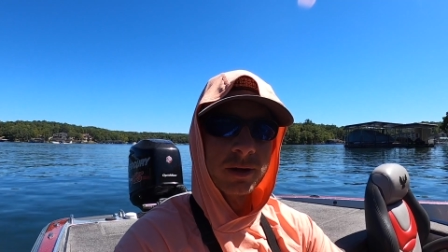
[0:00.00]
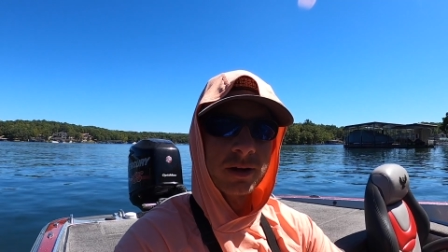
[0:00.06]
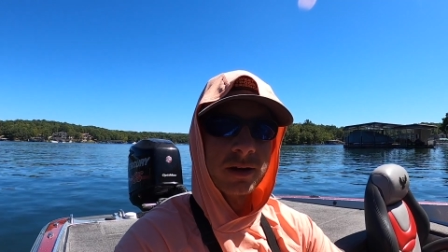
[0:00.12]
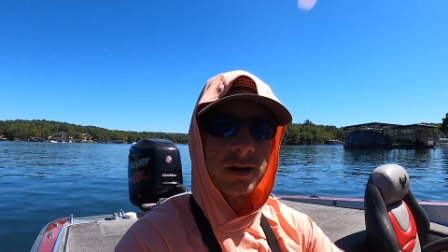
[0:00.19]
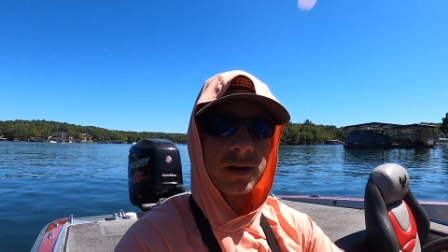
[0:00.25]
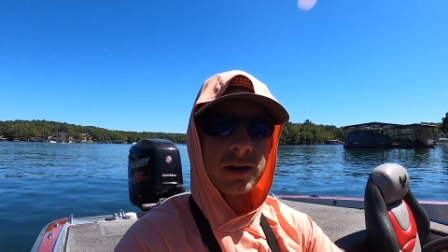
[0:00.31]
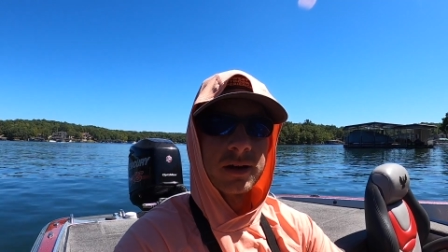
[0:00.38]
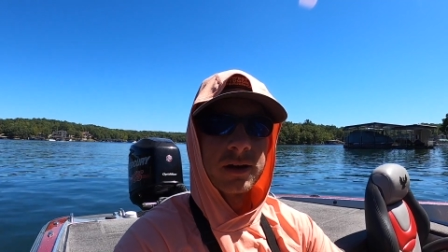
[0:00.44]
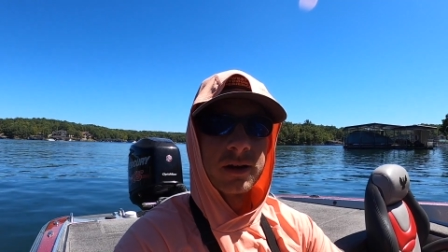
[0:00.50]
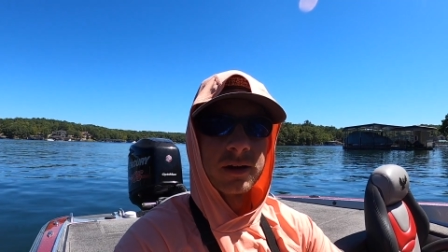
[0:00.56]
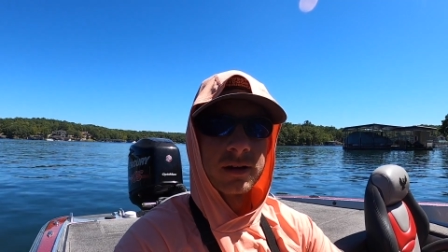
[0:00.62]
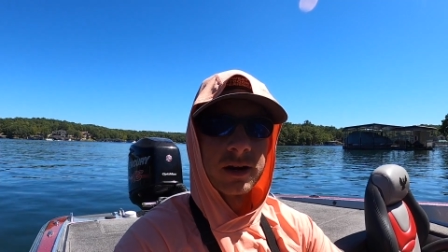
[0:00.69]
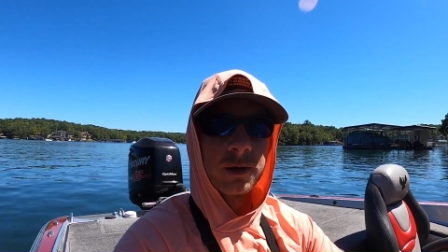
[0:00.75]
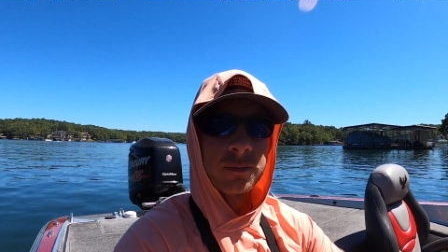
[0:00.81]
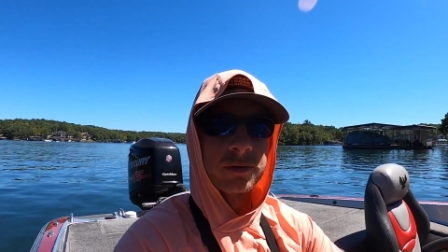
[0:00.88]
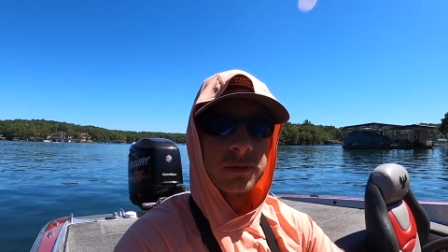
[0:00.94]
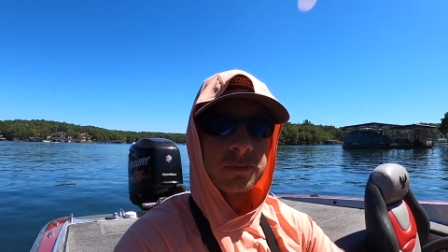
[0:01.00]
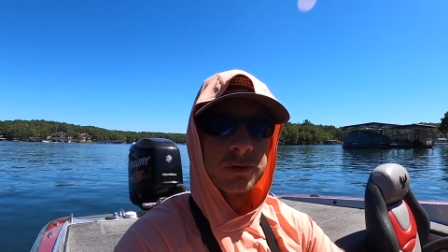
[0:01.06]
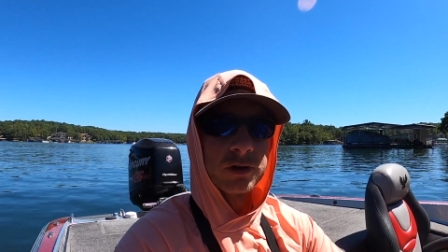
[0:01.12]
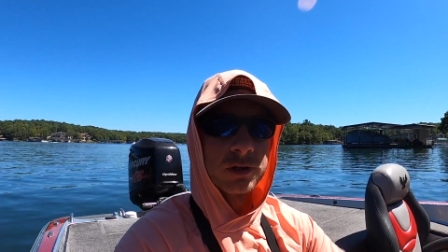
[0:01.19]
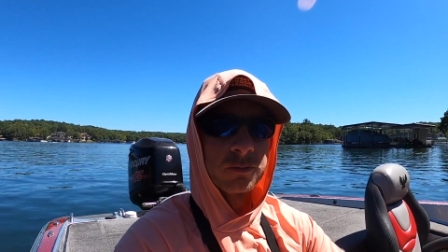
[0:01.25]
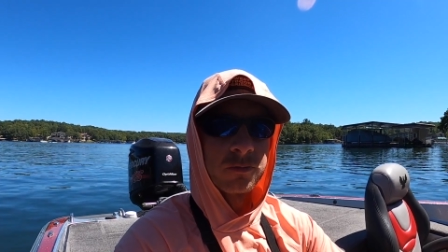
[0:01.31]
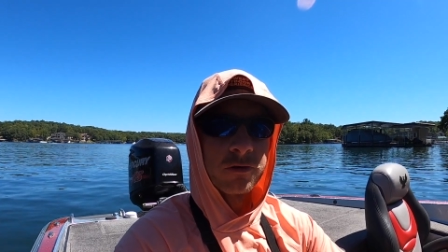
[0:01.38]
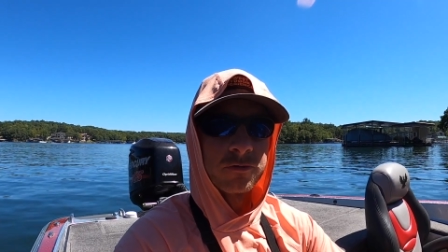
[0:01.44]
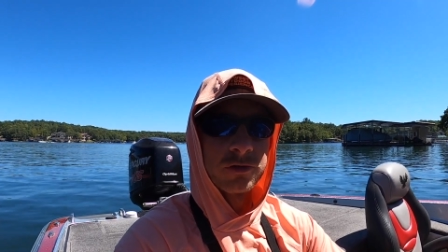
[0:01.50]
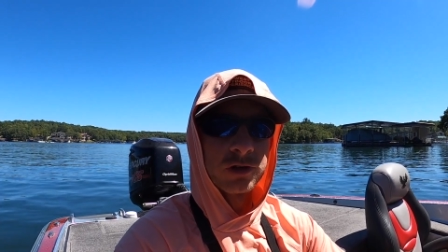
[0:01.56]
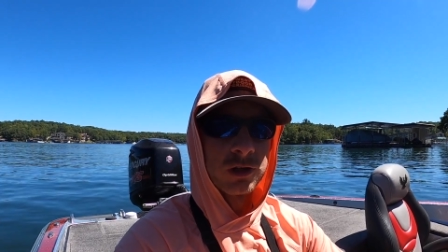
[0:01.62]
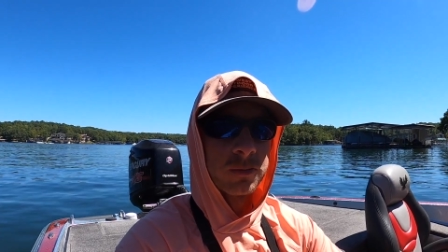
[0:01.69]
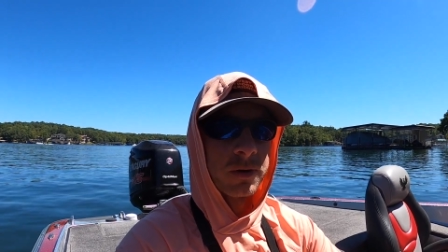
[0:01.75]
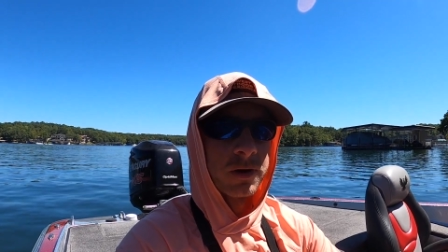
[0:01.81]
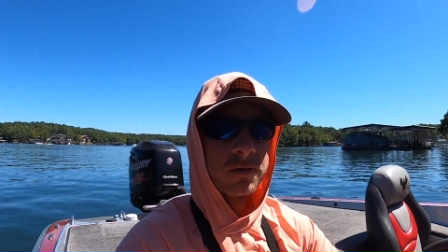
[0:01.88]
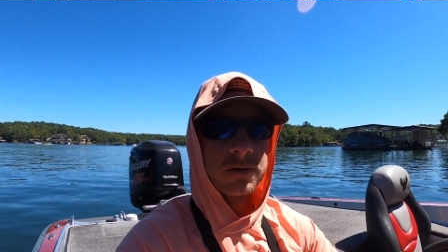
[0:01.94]
bit, and uh, can help you put some more fish
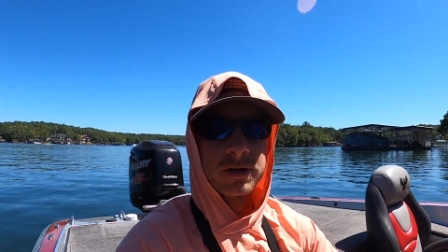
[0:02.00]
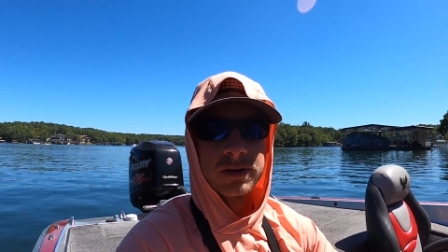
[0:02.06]
in the boat.